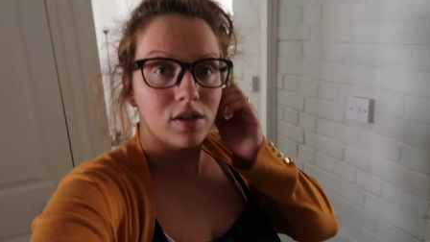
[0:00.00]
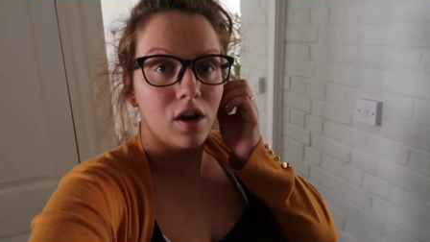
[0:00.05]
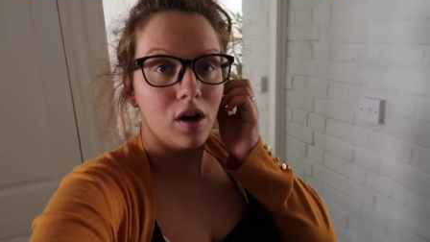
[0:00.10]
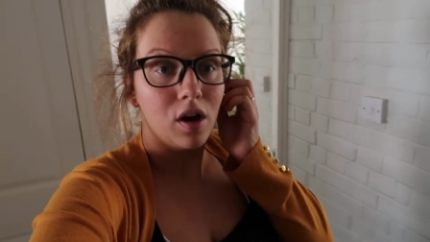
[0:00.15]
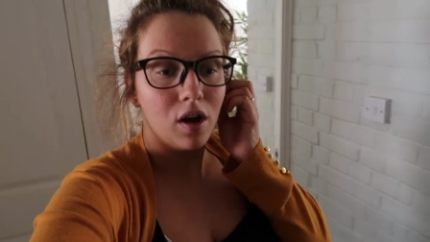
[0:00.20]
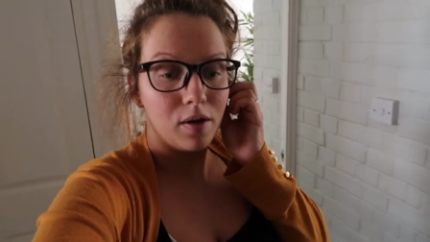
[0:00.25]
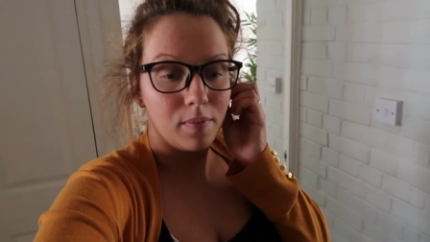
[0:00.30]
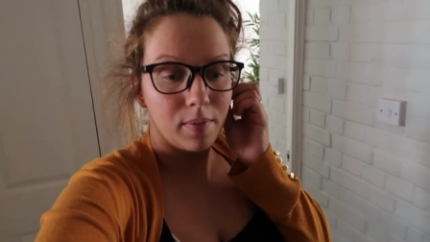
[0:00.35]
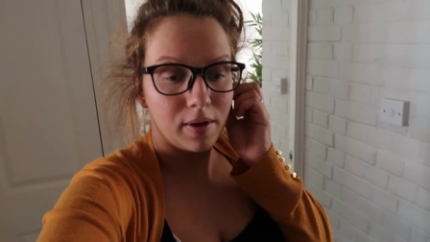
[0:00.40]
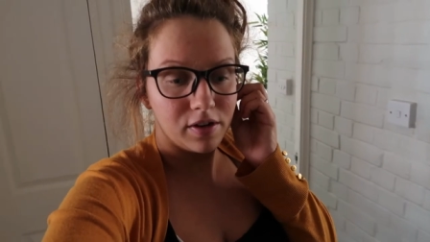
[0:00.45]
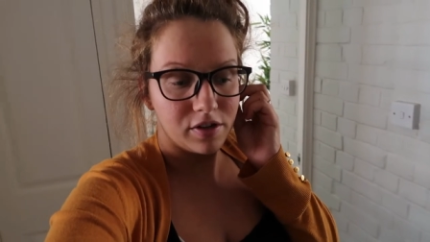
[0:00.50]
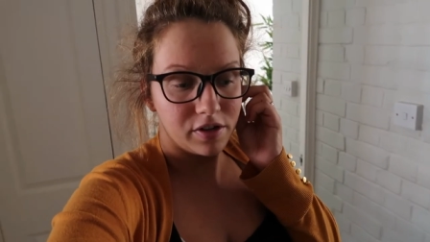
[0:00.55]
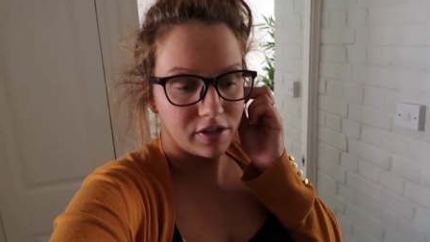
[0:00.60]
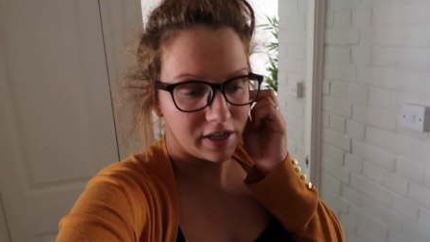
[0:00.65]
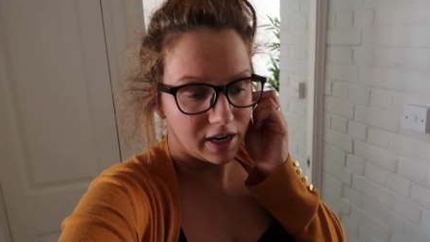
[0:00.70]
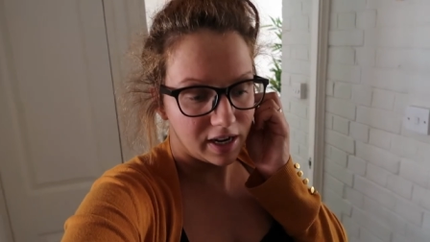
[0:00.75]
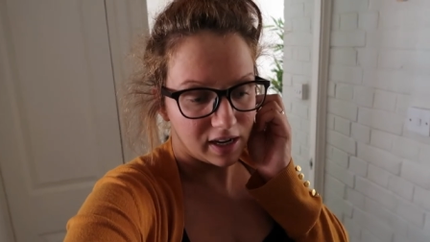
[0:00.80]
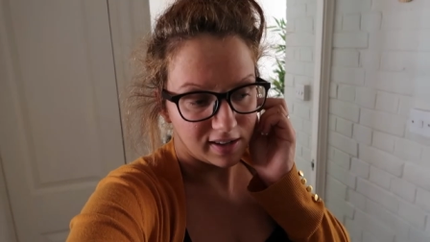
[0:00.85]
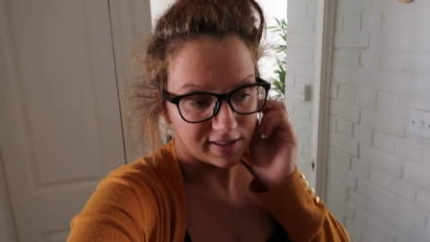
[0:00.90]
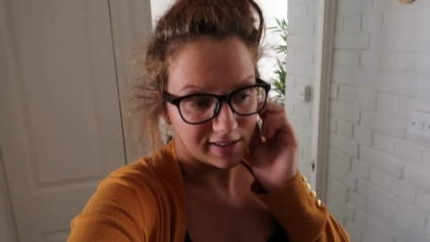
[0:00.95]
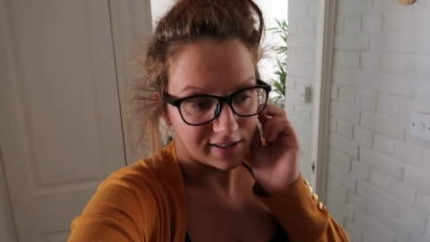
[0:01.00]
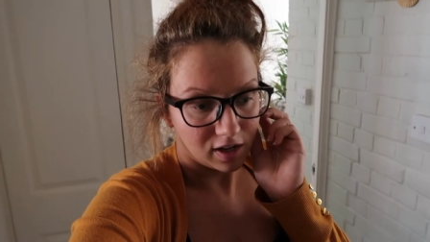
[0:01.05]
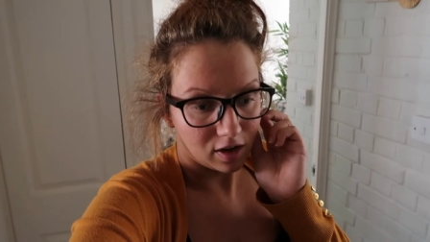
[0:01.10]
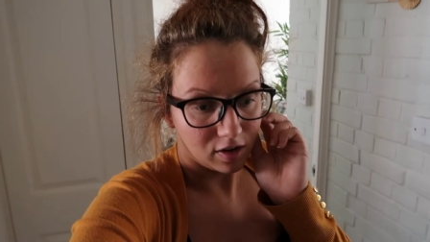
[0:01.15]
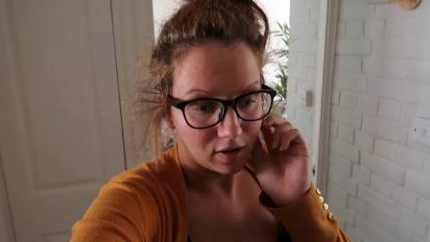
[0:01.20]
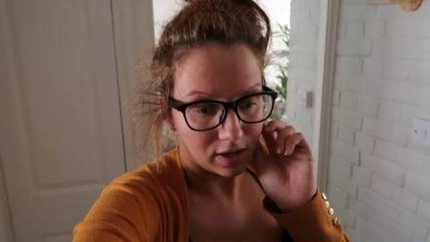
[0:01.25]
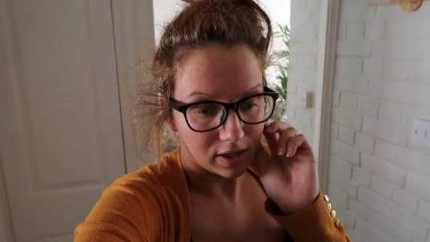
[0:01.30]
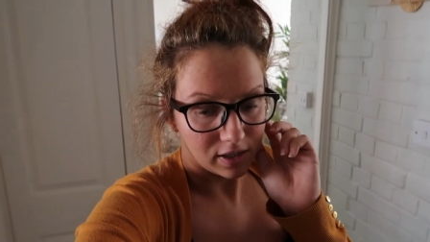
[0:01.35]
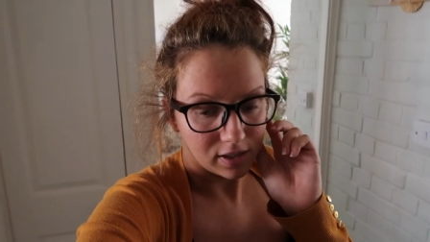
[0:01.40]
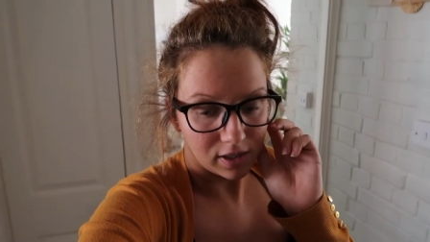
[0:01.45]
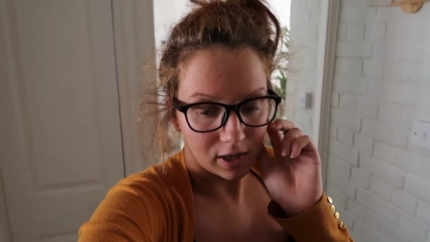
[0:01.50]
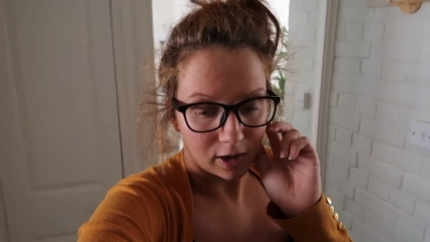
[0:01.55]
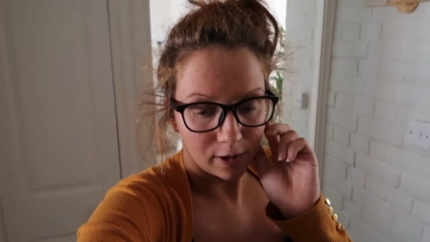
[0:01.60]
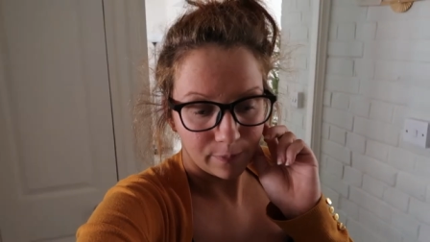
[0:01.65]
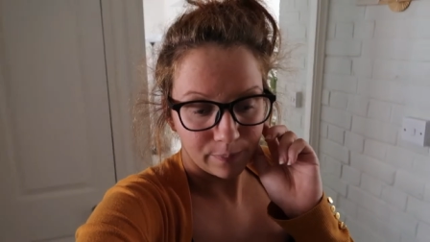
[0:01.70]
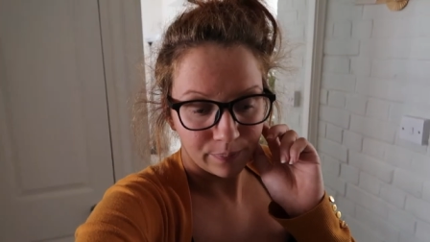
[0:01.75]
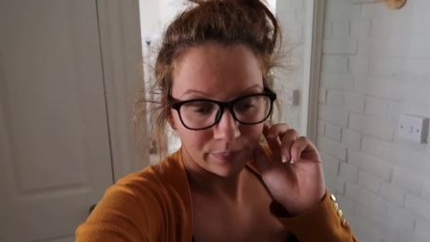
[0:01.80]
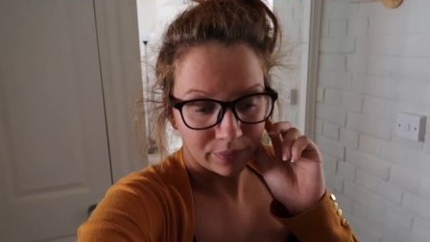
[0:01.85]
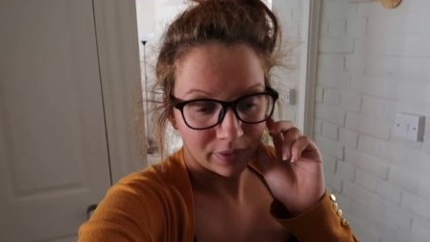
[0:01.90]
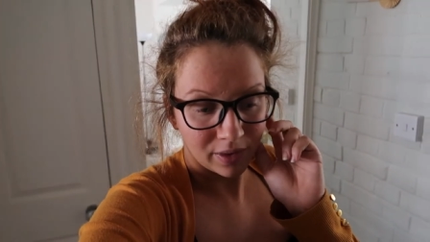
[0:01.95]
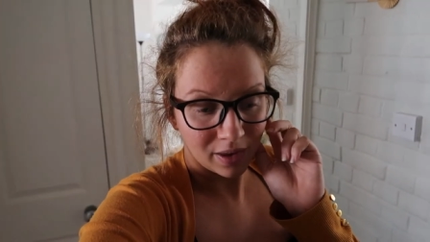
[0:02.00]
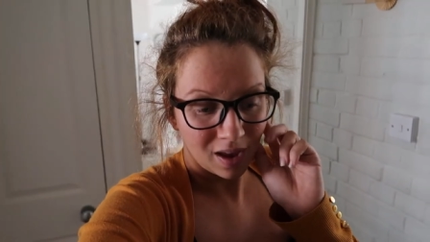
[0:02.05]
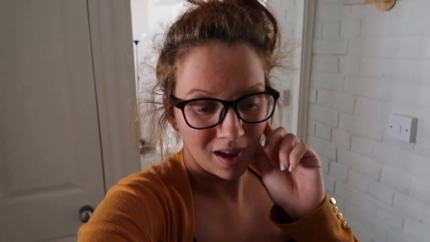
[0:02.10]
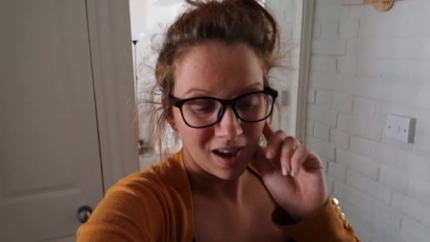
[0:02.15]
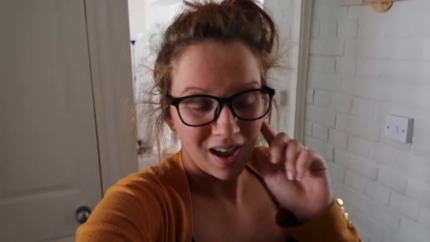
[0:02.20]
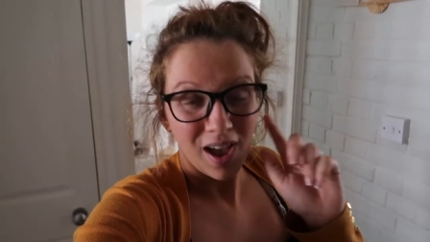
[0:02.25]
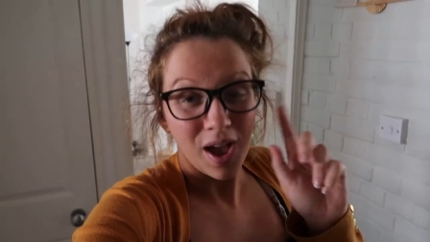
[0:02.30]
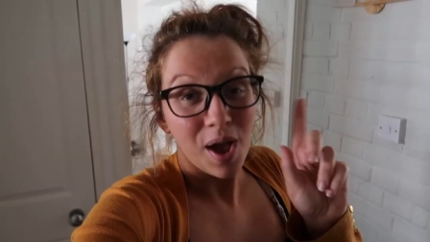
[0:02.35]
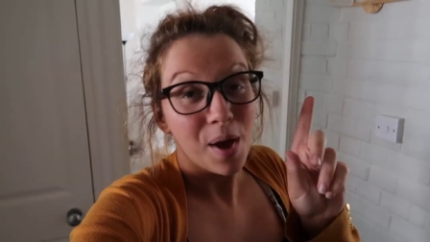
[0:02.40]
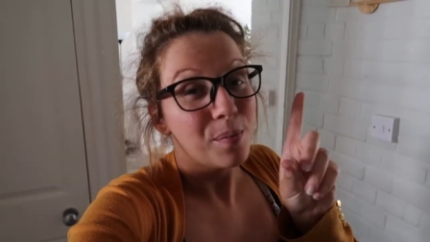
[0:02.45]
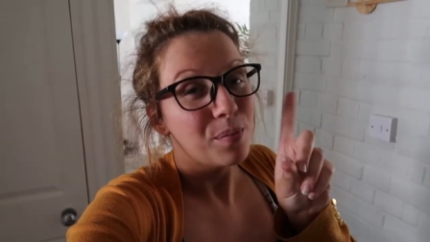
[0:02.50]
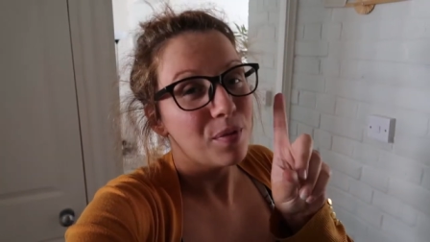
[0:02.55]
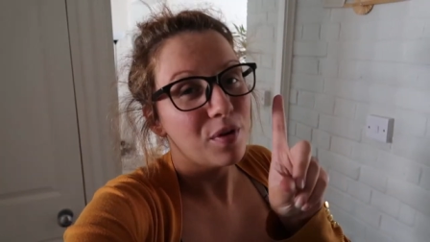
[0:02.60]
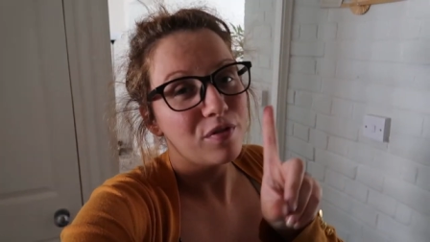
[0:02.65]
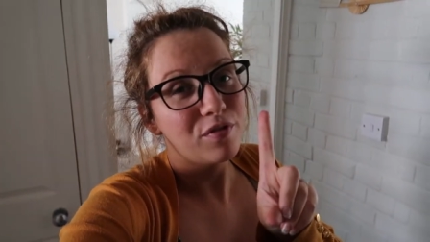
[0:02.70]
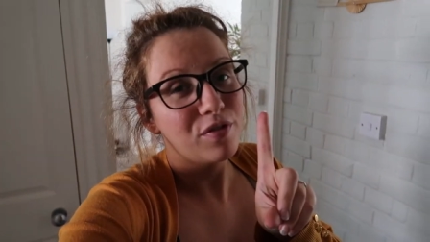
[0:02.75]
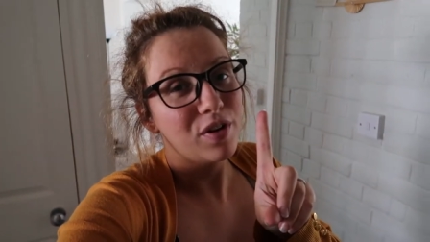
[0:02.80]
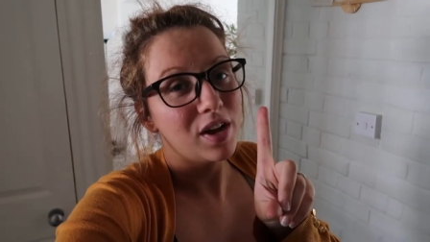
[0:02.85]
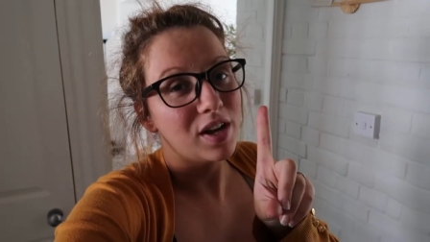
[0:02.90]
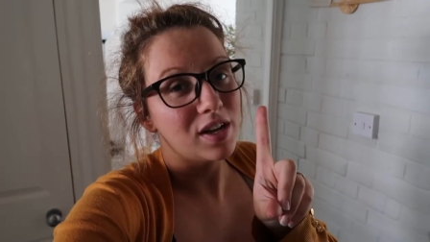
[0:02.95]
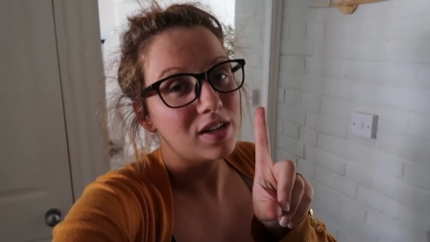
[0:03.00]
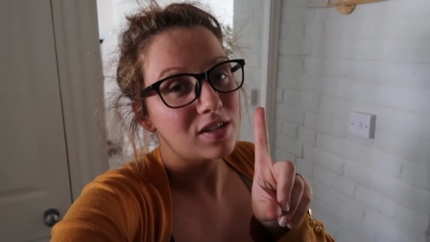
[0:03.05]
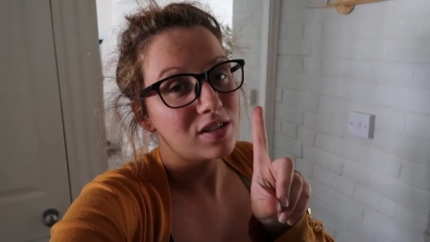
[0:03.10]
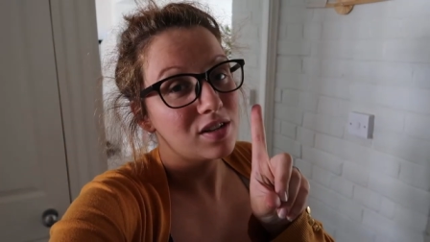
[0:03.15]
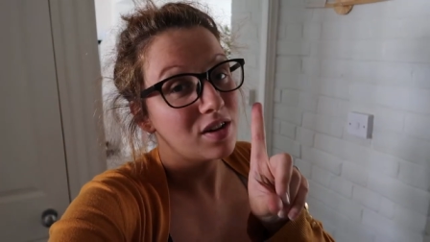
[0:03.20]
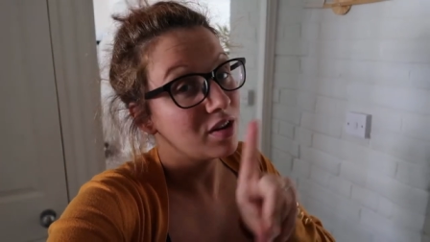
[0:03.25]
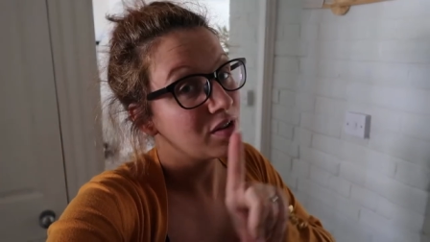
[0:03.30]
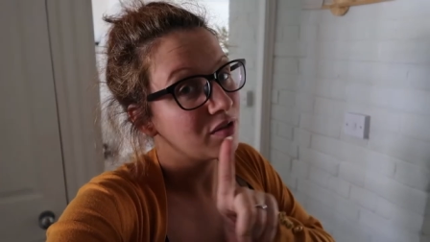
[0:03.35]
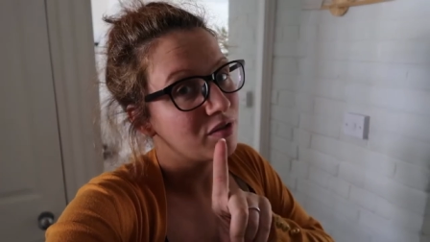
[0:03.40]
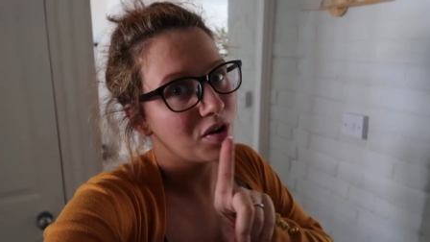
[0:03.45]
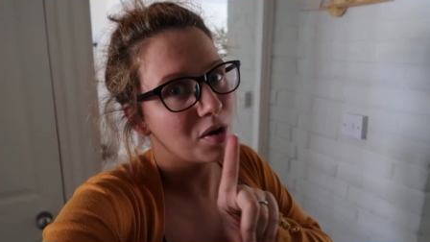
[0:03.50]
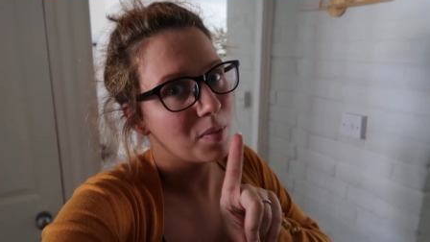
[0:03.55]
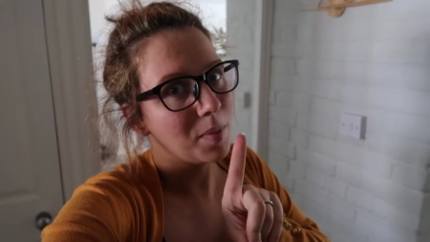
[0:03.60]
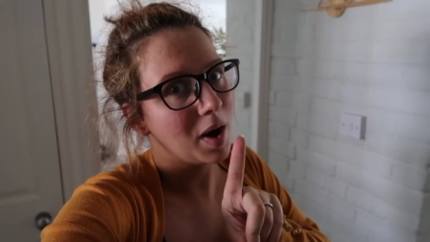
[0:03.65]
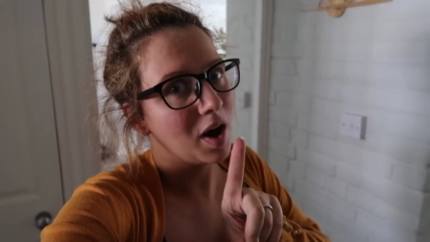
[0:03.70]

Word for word: a time and just take it slowly. So, but first for a